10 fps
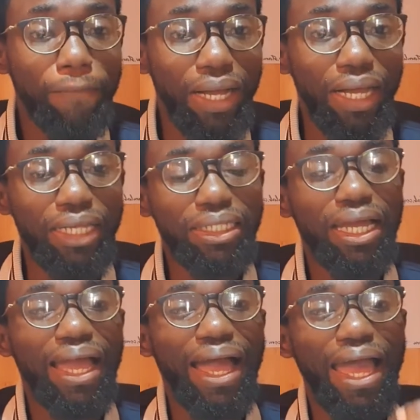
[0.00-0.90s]
and
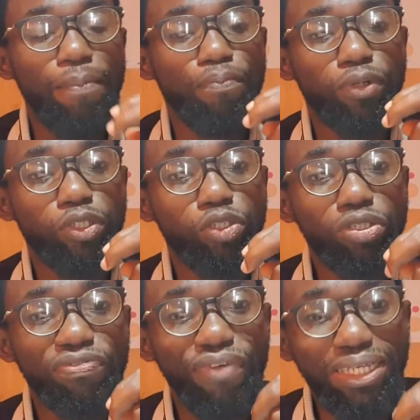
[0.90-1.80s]
I
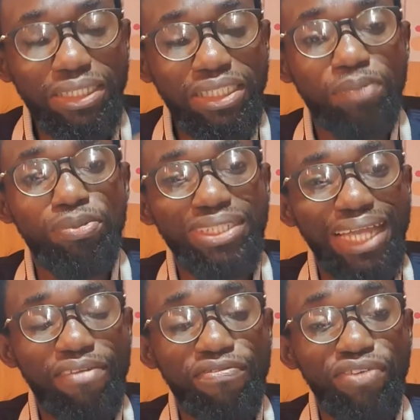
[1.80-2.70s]
produce vegetables
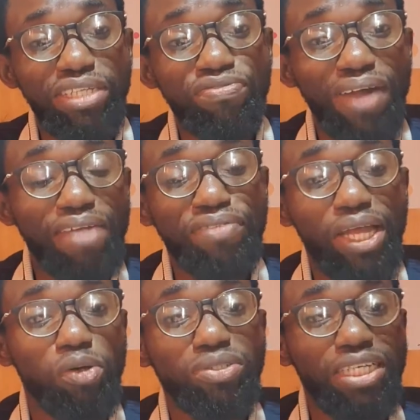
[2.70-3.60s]
that feed
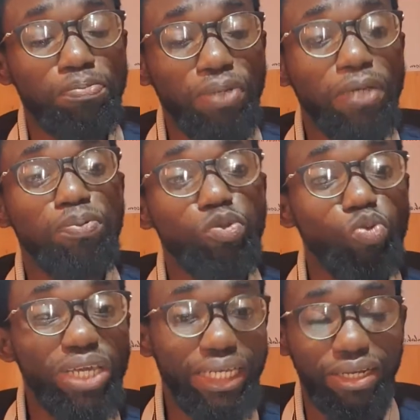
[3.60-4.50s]
5,000 people
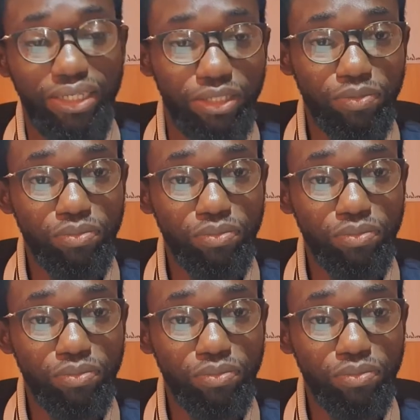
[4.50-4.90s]
weekly.